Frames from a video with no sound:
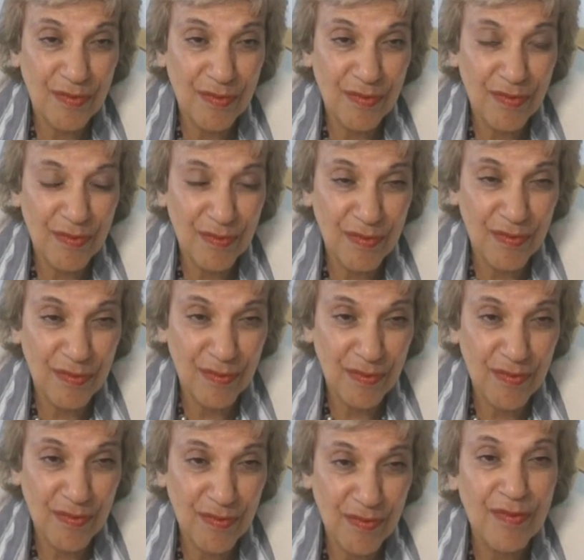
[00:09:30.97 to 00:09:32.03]

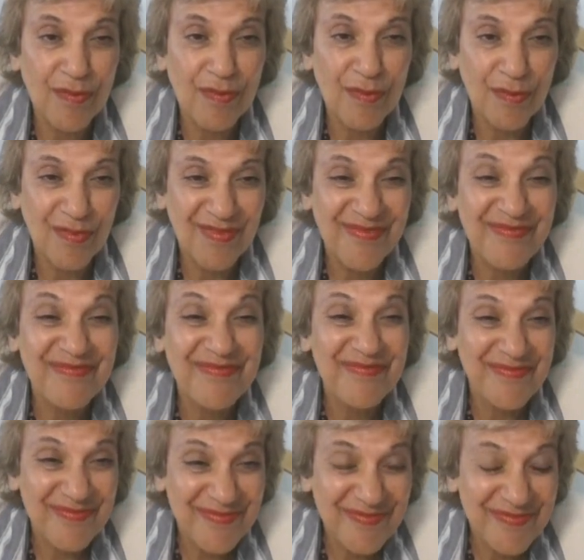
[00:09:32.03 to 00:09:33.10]

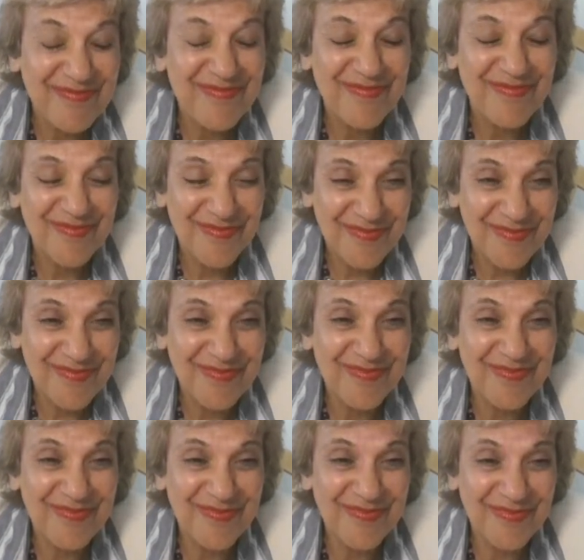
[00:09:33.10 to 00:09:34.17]

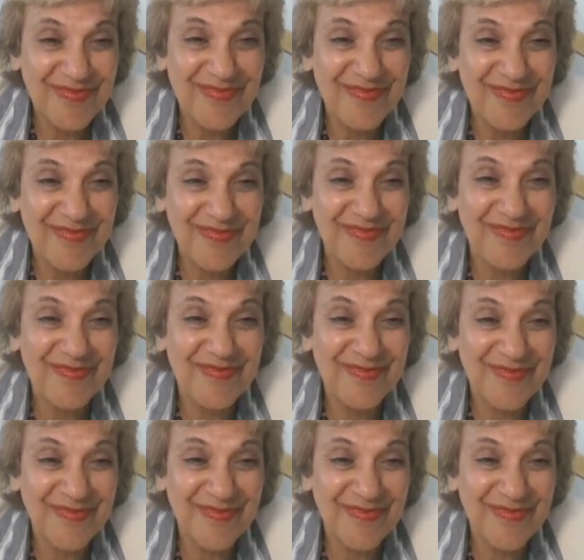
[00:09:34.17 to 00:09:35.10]
(not speaking)